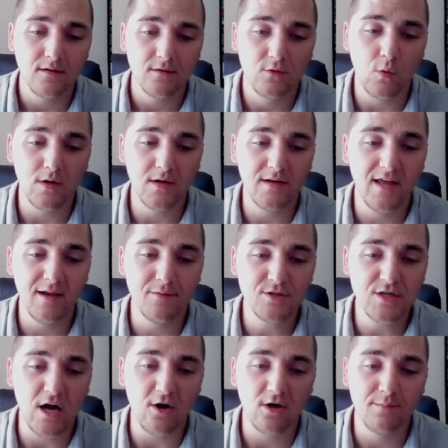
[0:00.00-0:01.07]
20
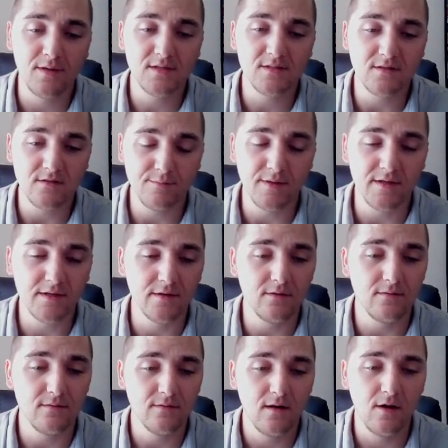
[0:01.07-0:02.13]
damage Alchemist is a big
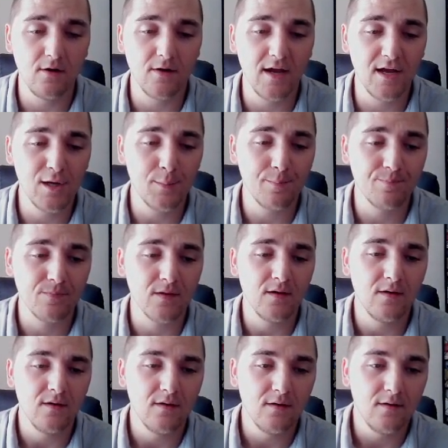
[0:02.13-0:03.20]
deal. Okay?
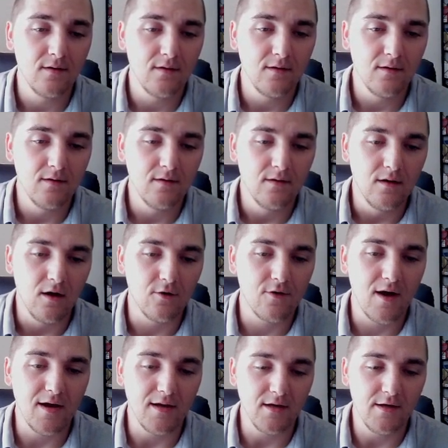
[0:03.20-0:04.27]
All
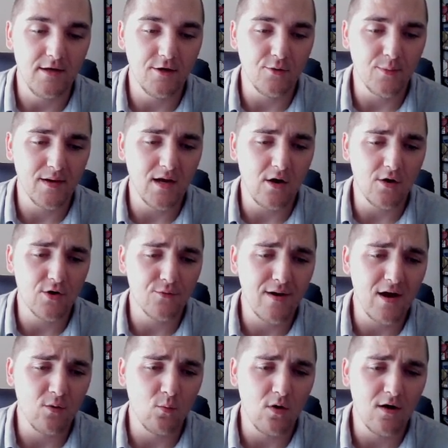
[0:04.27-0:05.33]
right, here we go into
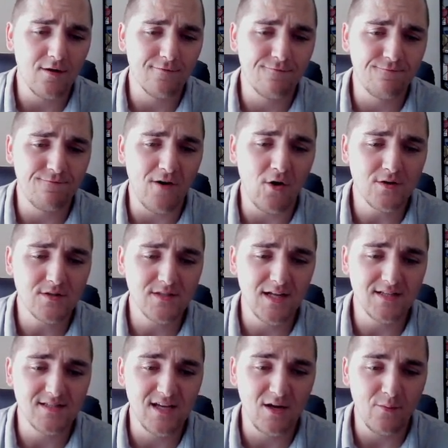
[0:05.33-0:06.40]
round one. Folks,
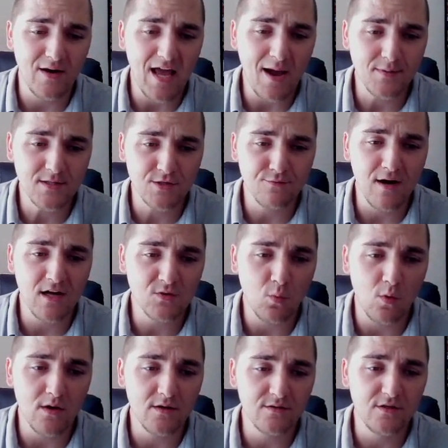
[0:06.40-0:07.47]
let's see what happens in rounds
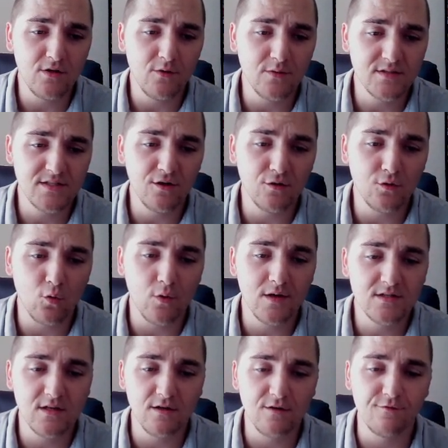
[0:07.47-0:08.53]
one and two. Isildur is
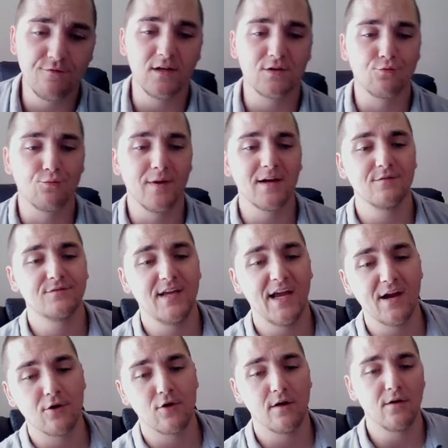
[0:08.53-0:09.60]
going to inflict Ring of
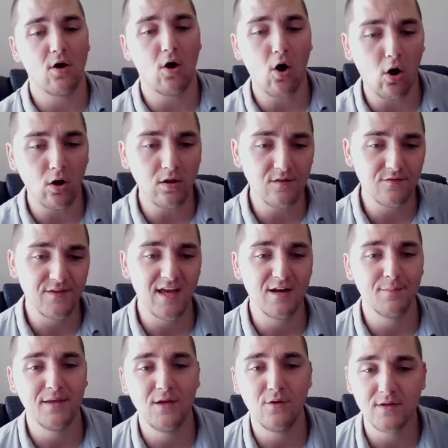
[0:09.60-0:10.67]
Terror on all of the
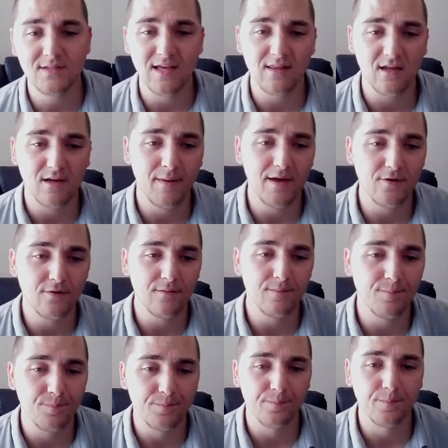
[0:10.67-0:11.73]
enemy units and the commander.
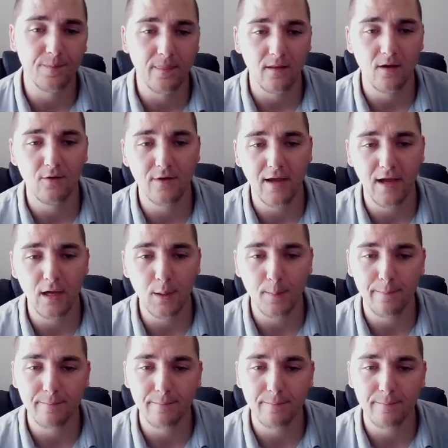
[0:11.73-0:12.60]
Okay?